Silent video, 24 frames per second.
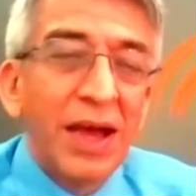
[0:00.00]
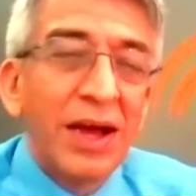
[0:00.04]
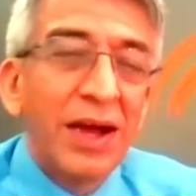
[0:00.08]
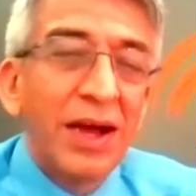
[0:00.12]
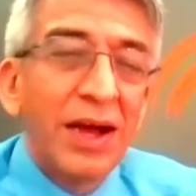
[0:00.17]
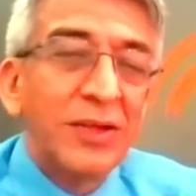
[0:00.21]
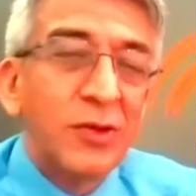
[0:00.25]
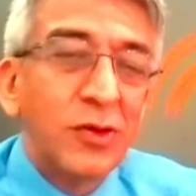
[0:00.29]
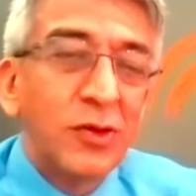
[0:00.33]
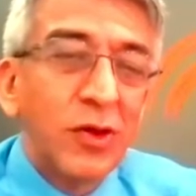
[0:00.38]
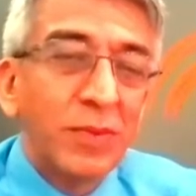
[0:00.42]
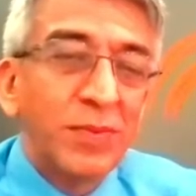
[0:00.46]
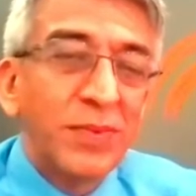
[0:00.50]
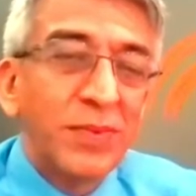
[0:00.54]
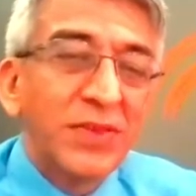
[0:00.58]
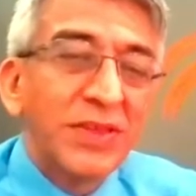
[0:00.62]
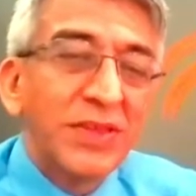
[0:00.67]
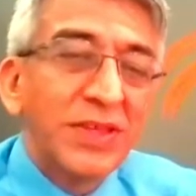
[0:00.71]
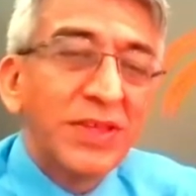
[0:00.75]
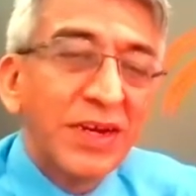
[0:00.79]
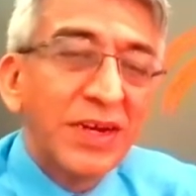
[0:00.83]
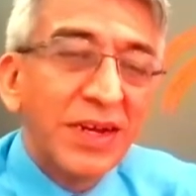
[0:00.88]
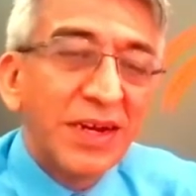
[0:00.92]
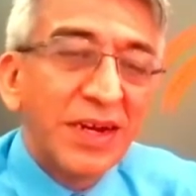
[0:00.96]
Uh,
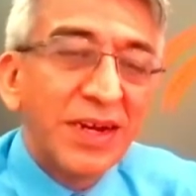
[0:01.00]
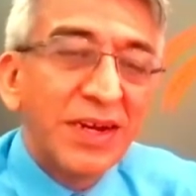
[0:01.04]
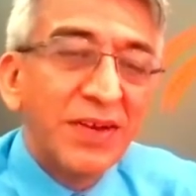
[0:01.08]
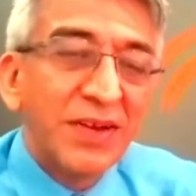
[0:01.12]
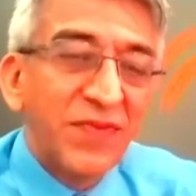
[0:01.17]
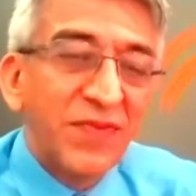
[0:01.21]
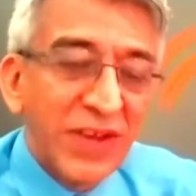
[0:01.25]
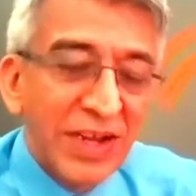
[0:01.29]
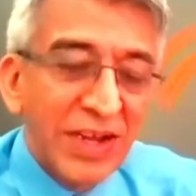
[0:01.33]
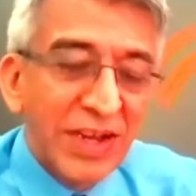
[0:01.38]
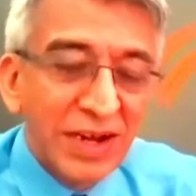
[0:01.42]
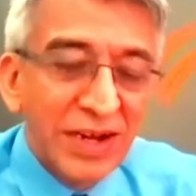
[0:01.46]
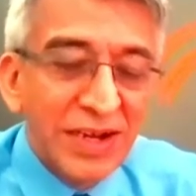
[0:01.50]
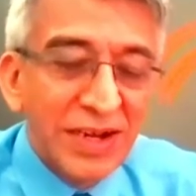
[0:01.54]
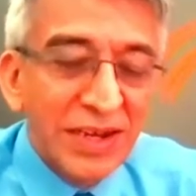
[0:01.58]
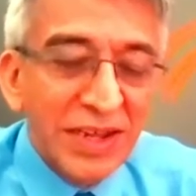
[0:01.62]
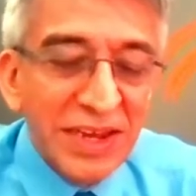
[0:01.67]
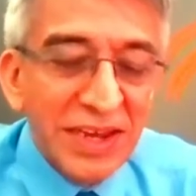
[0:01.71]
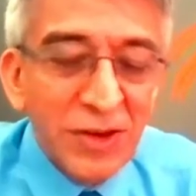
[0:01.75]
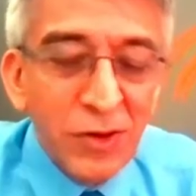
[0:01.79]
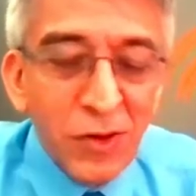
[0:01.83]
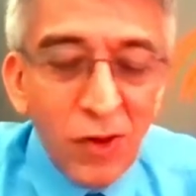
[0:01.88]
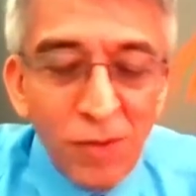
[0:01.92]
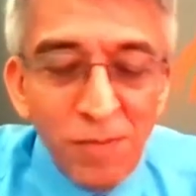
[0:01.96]
jobs that are
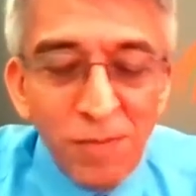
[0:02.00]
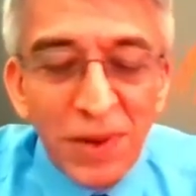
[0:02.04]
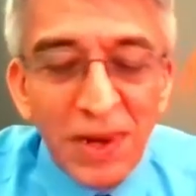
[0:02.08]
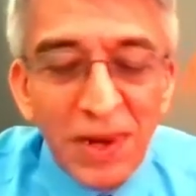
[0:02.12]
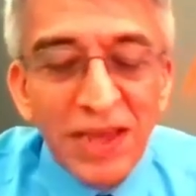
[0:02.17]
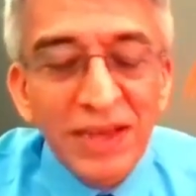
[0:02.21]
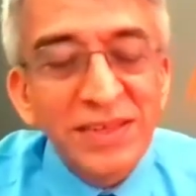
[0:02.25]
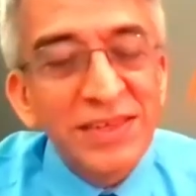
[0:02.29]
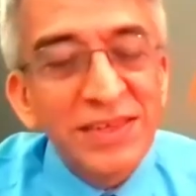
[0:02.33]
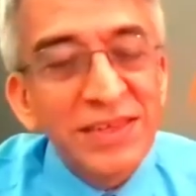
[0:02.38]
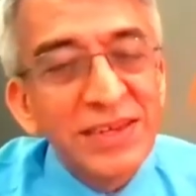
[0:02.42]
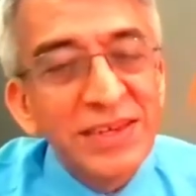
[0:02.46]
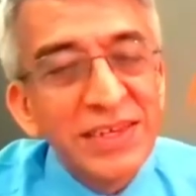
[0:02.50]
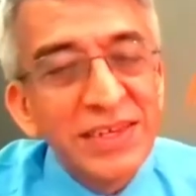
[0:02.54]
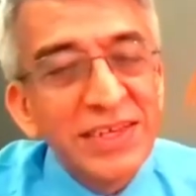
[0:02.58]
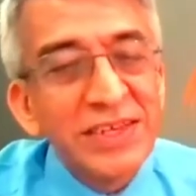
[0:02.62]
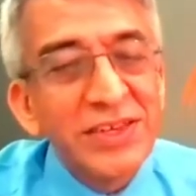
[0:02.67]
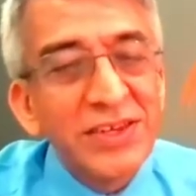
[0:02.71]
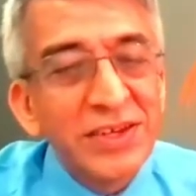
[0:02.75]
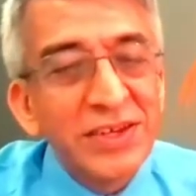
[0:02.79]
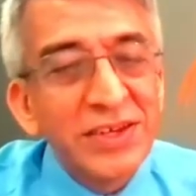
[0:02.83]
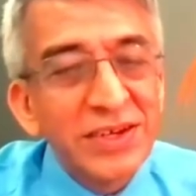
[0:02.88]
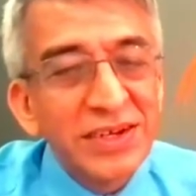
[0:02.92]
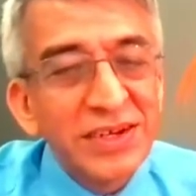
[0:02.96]
difficult and complex in
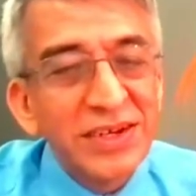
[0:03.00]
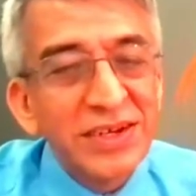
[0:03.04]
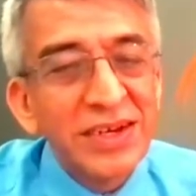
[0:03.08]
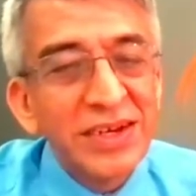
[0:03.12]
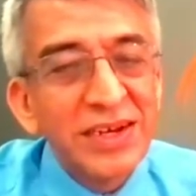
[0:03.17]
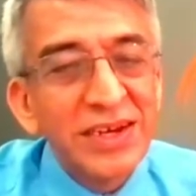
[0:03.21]
nature.